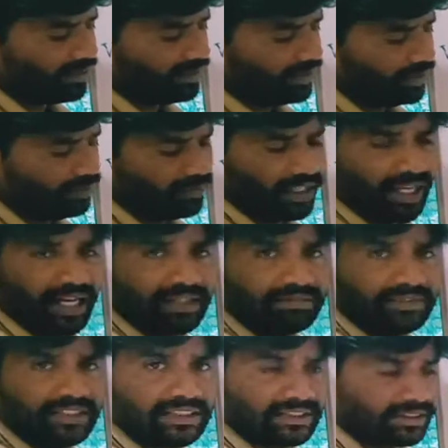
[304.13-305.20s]
you will
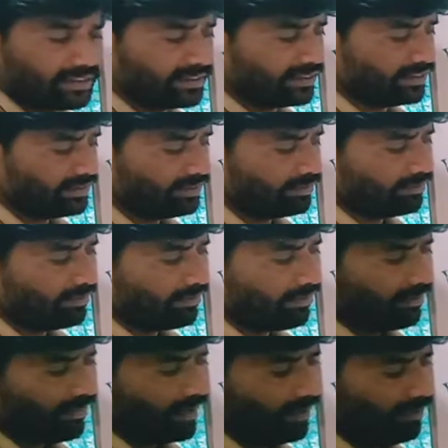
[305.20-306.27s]
have this
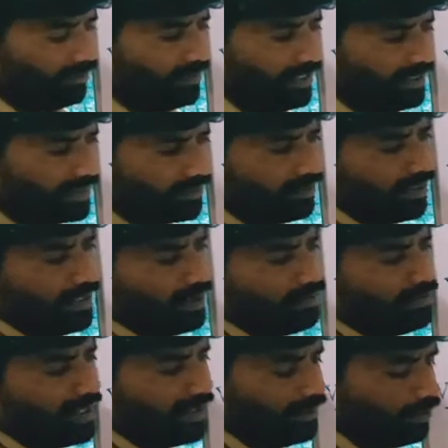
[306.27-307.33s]
V square
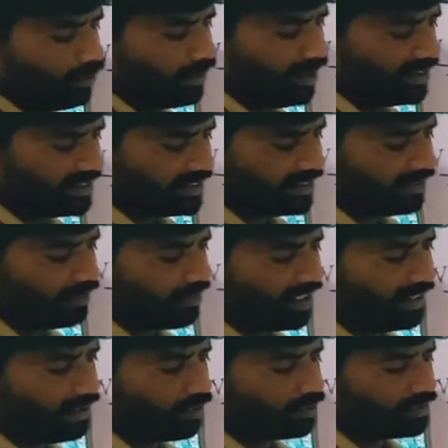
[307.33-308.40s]
by 2 constant
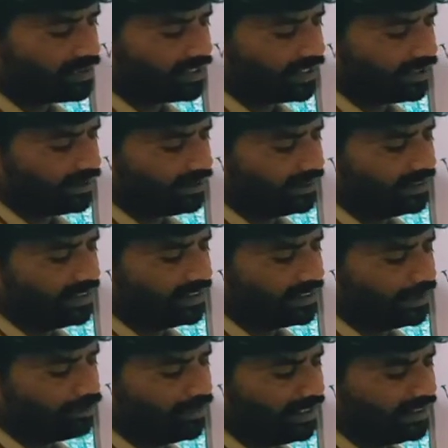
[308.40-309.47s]
right outside,
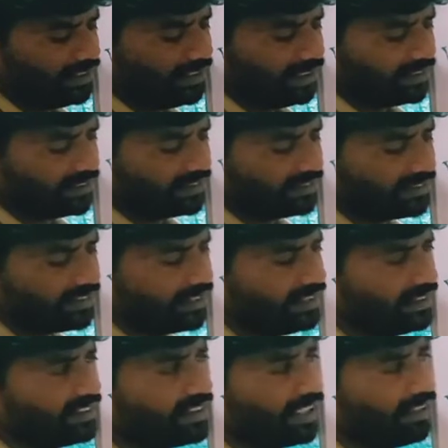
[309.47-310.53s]
dC by dx. C
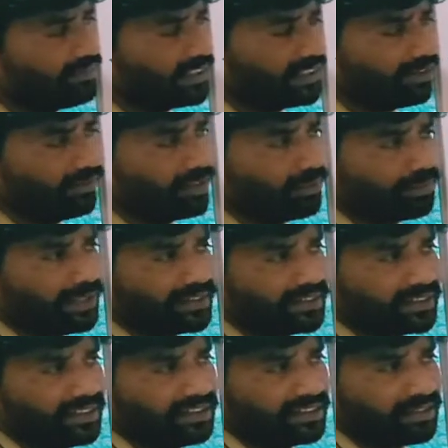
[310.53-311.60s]
is effective
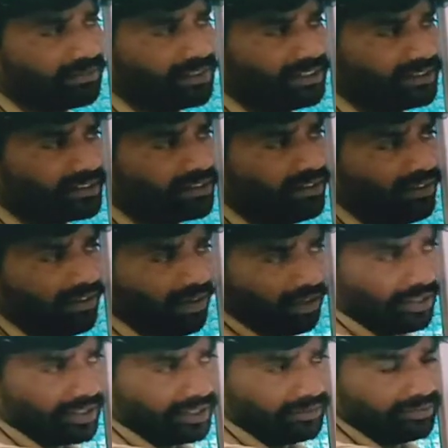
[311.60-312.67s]
capacitance of this,
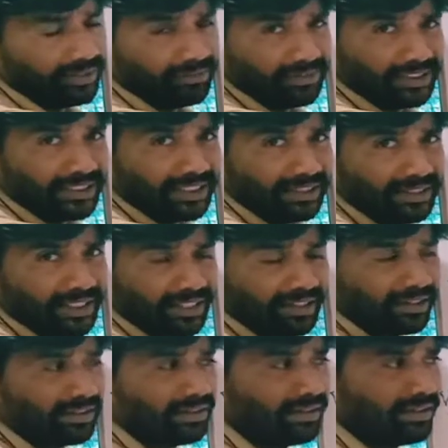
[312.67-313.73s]
already we have written there,
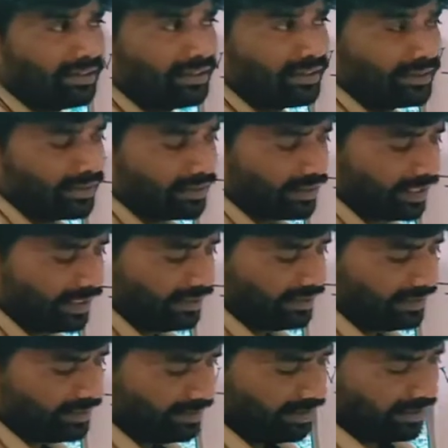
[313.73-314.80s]
right.
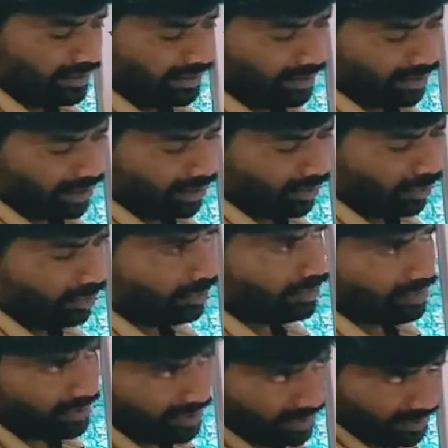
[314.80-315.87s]
Now the